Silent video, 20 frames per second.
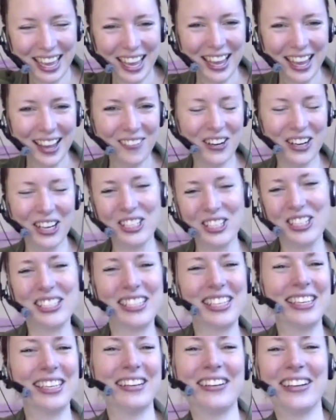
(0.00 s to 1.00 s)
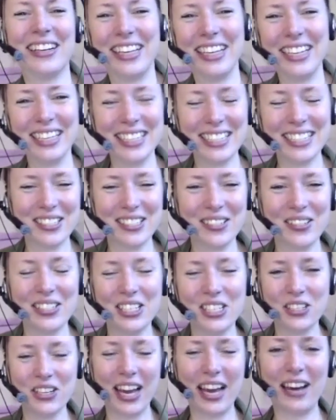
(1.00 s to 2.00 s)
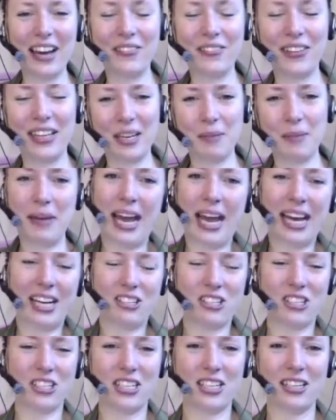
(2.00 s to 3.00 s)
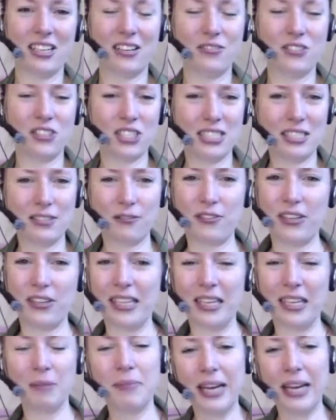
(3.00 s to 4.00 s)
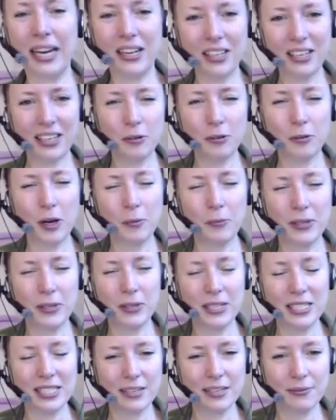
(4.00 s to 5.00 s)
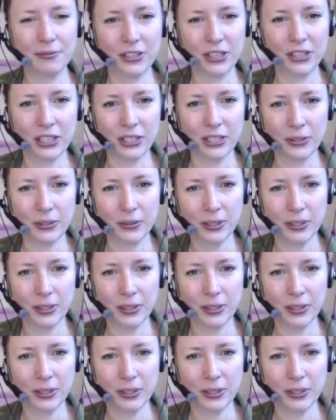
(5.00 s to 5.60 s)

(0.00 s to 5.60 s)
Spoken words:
Were you just curious, or did you have like a passion of just feeling better? What was it for you?